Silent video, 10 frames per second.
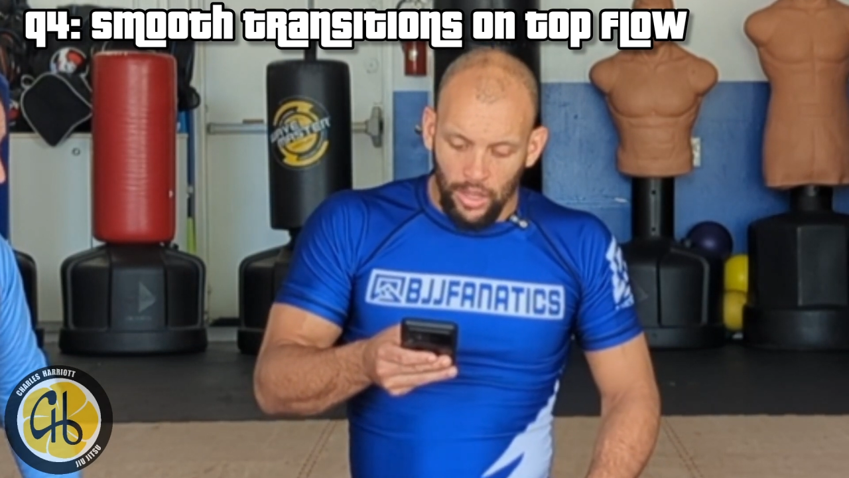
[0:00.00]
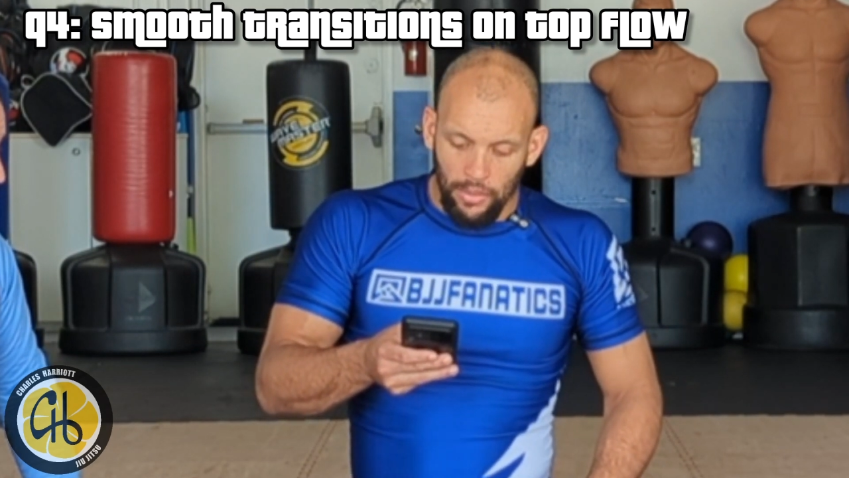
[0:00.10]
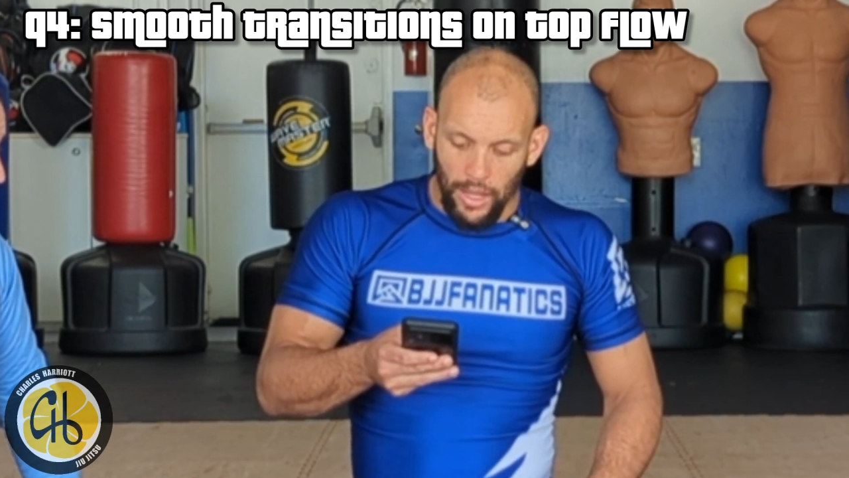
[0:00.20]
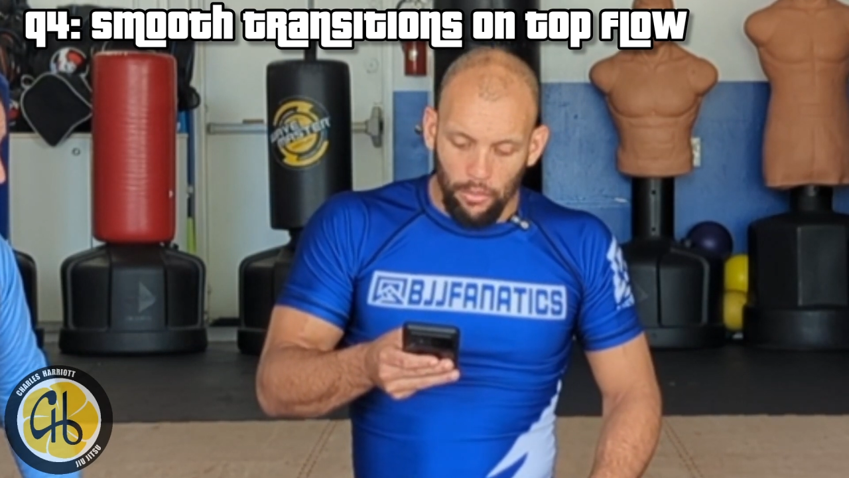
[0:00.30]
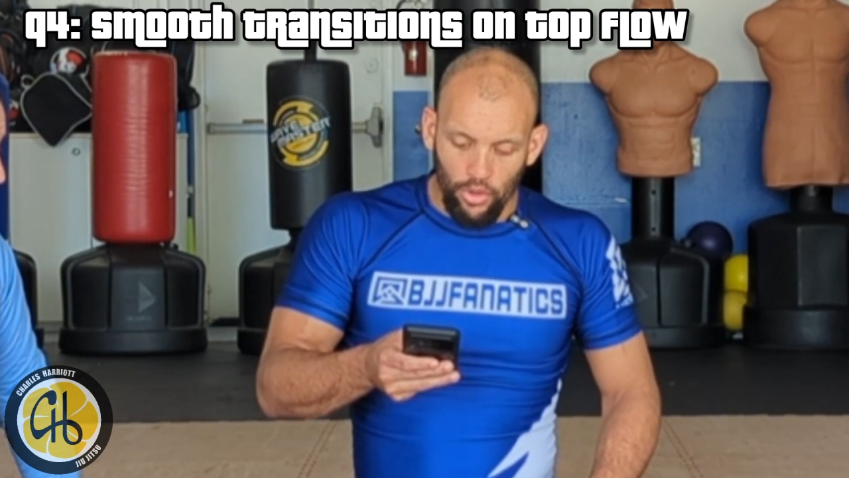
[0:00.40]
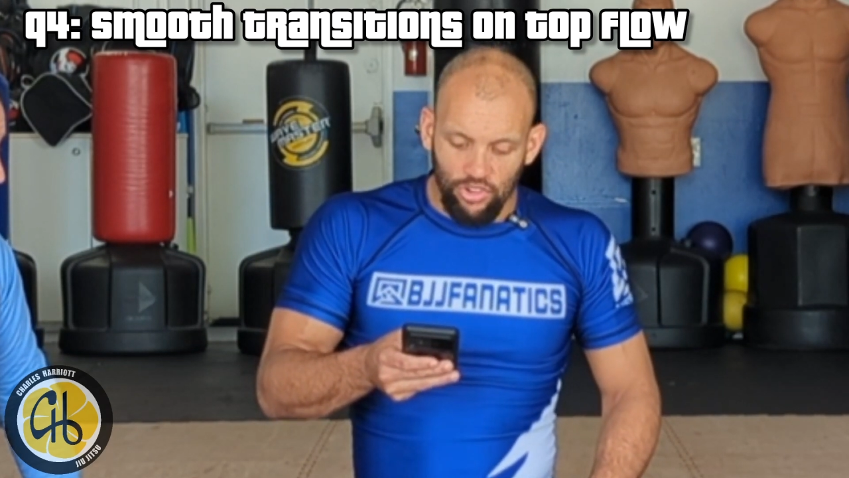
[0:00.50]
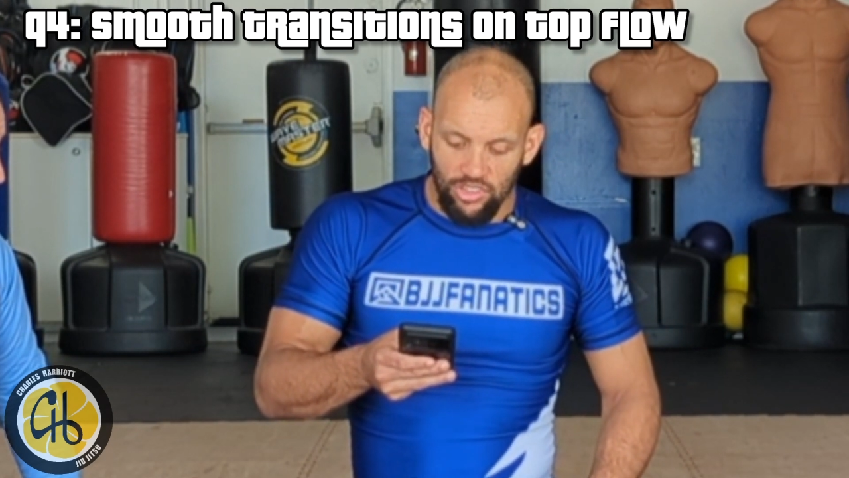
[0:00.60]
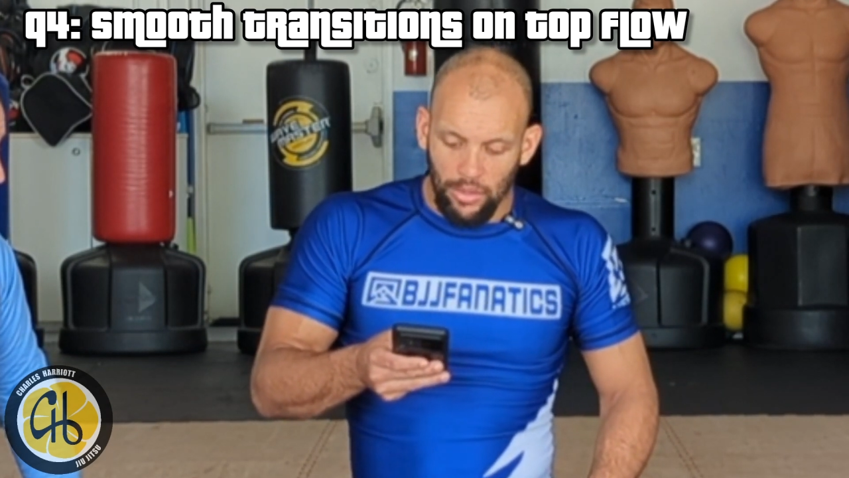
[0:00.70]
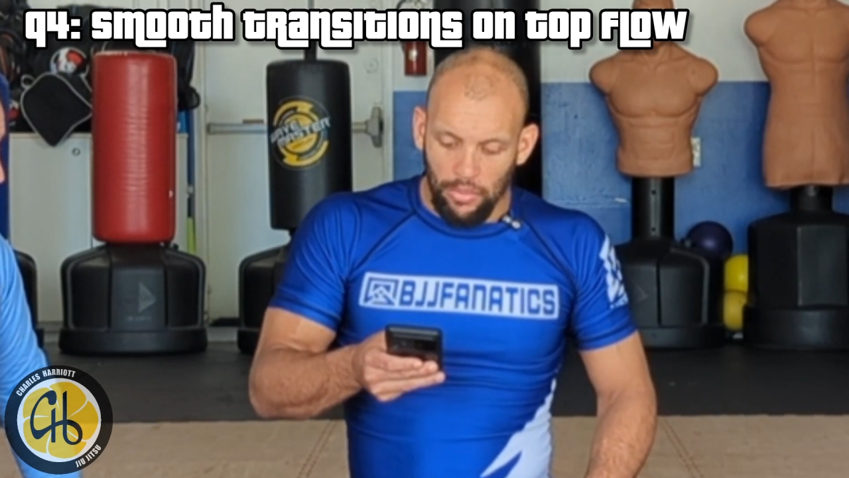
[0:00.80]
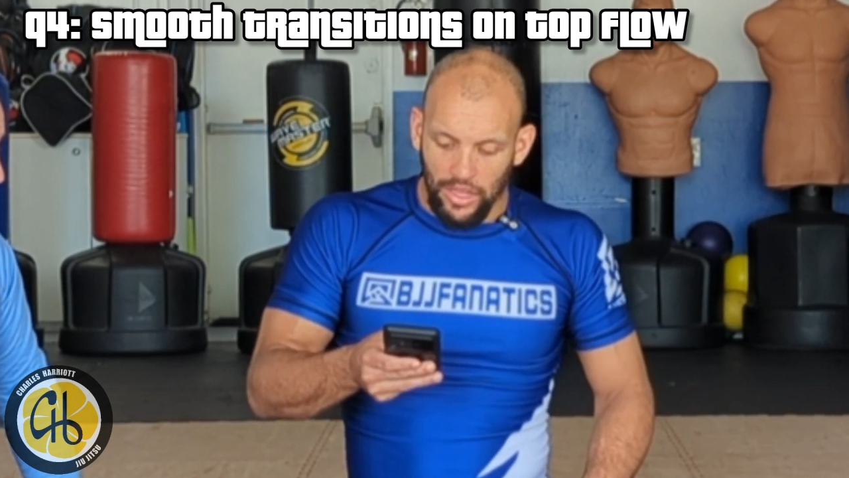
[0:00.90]
but I'm more
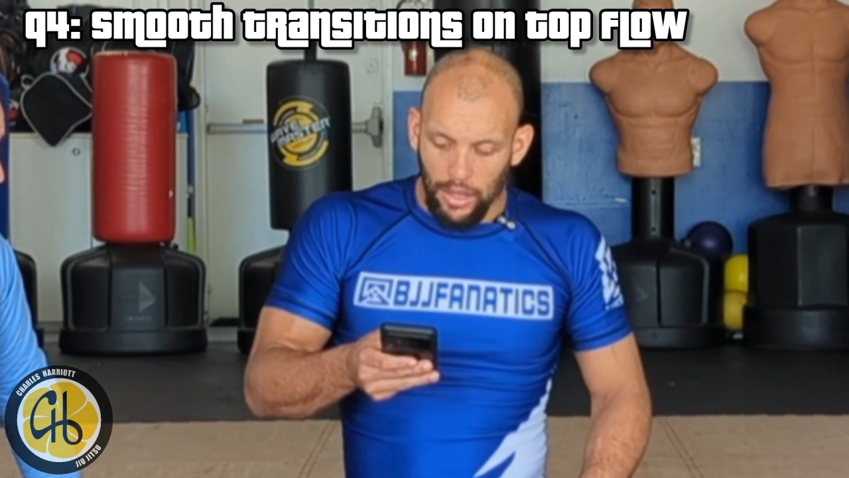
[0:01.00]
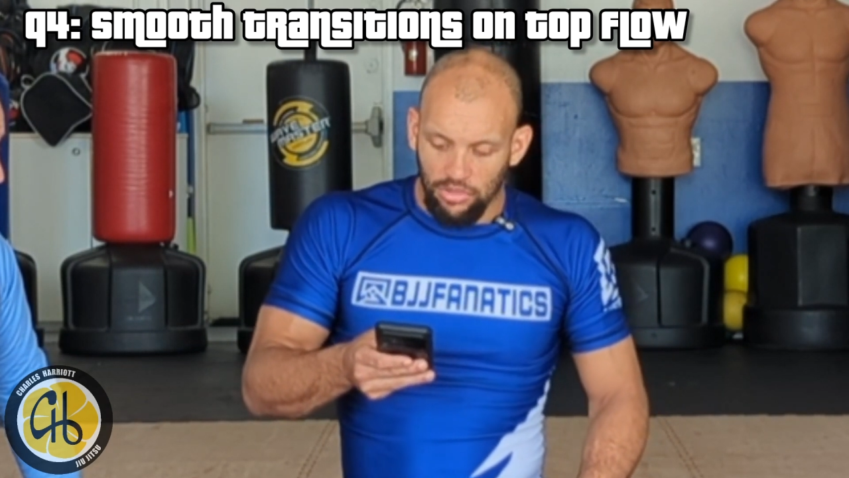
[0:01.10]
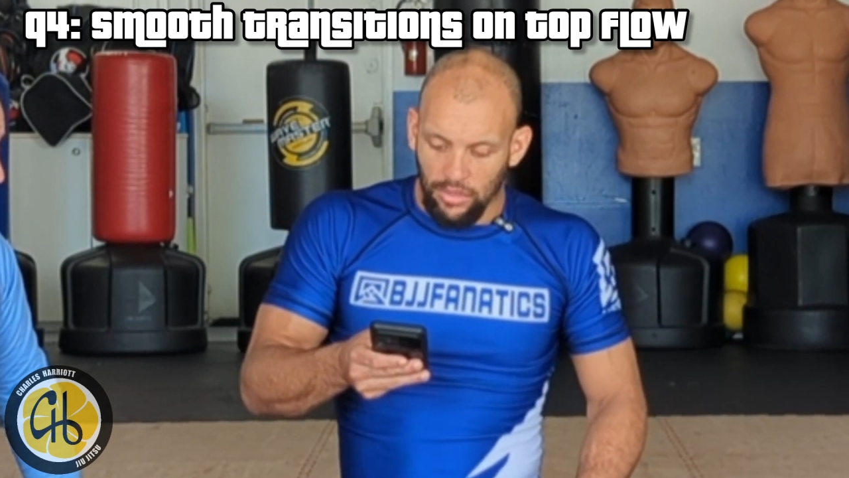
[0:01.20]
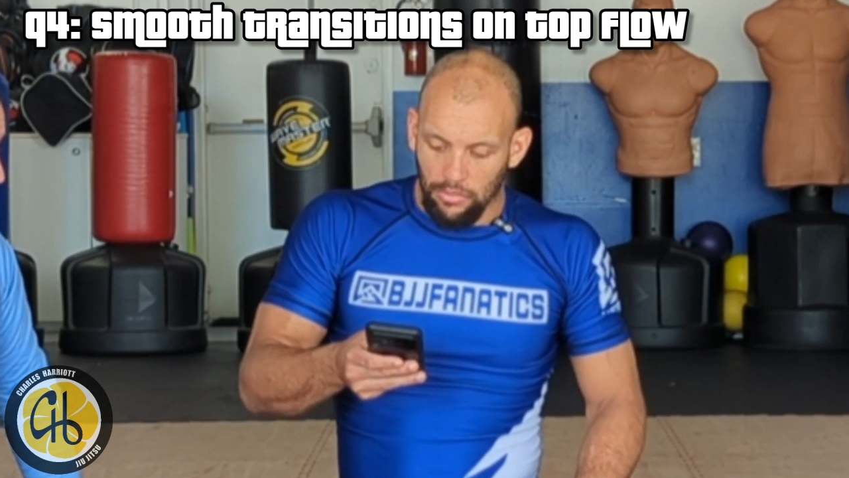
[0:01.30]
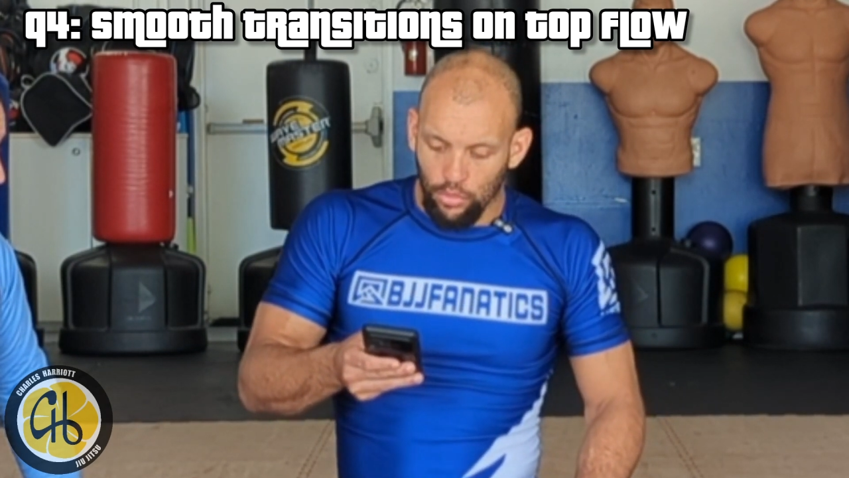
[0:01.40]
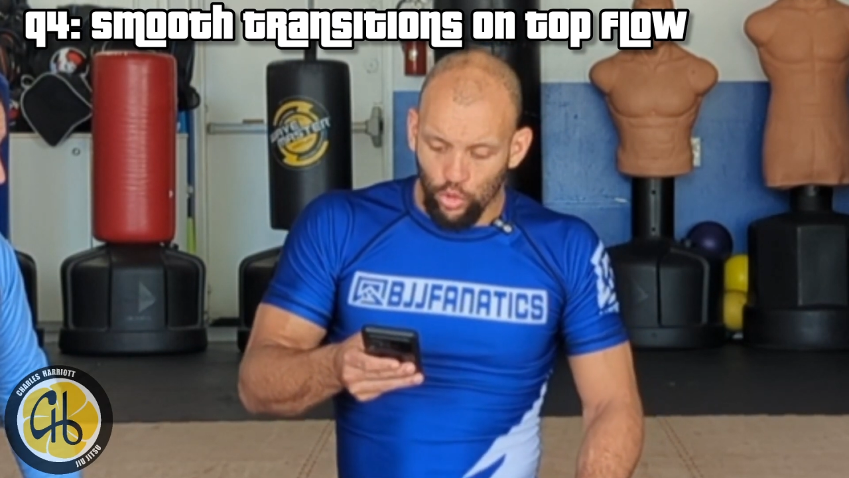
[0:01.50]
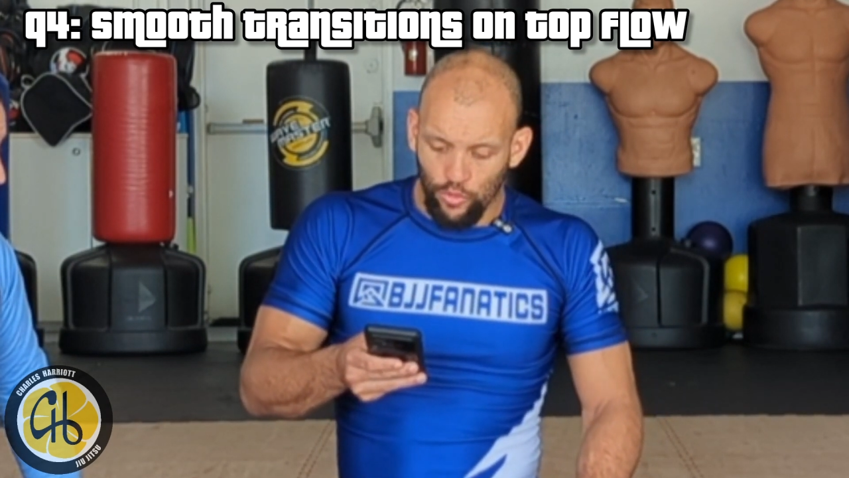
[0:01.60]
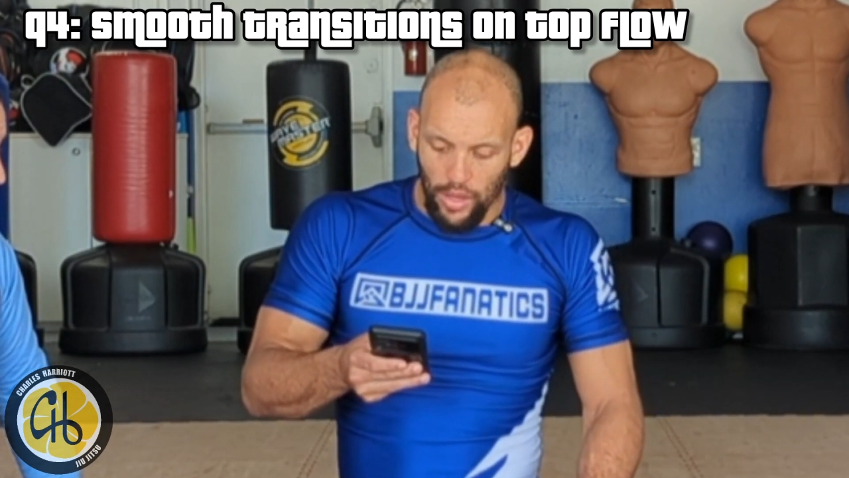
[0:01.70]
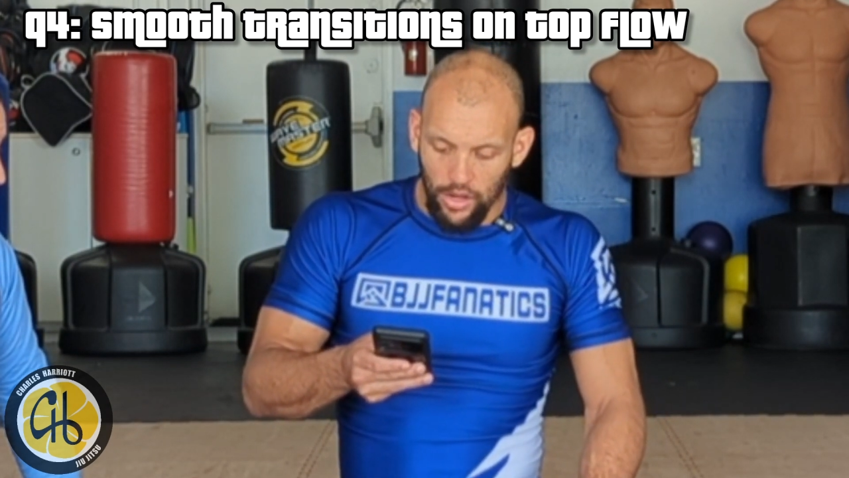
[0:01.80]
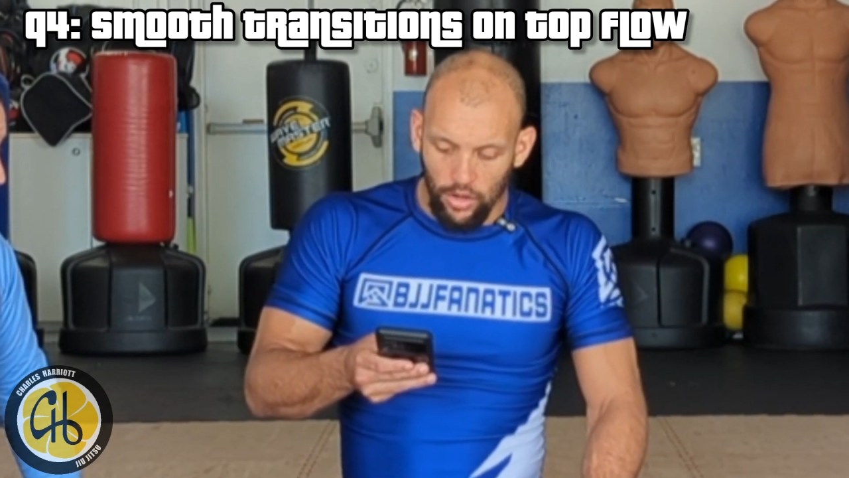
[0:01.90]
interested in being able to
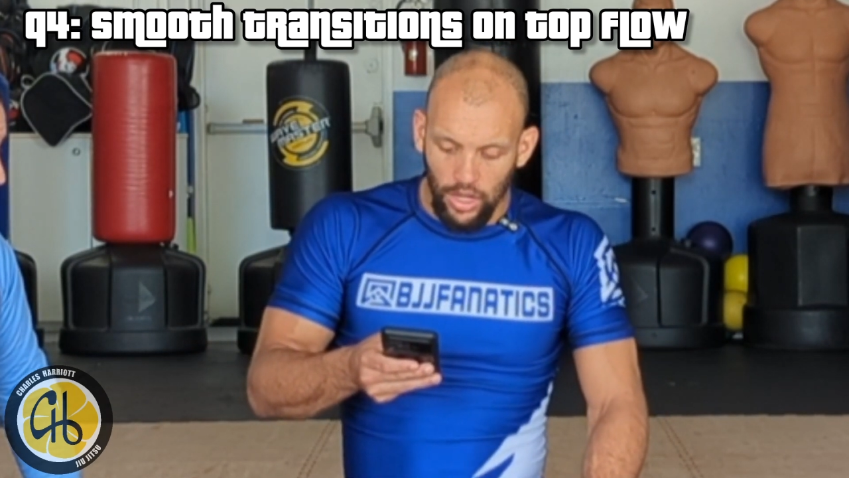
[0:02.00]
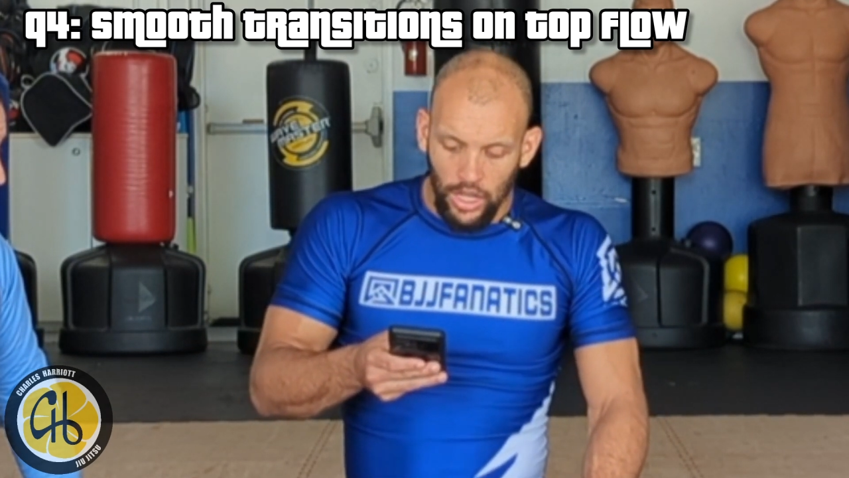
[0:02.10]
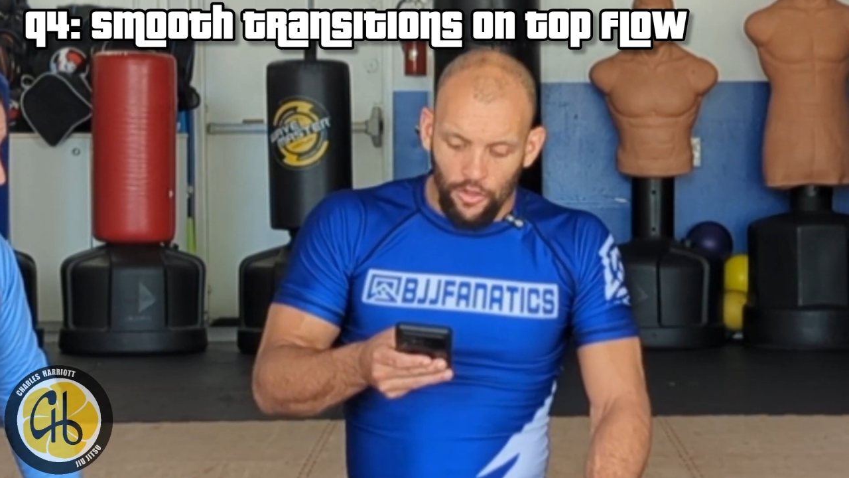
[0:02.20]
move better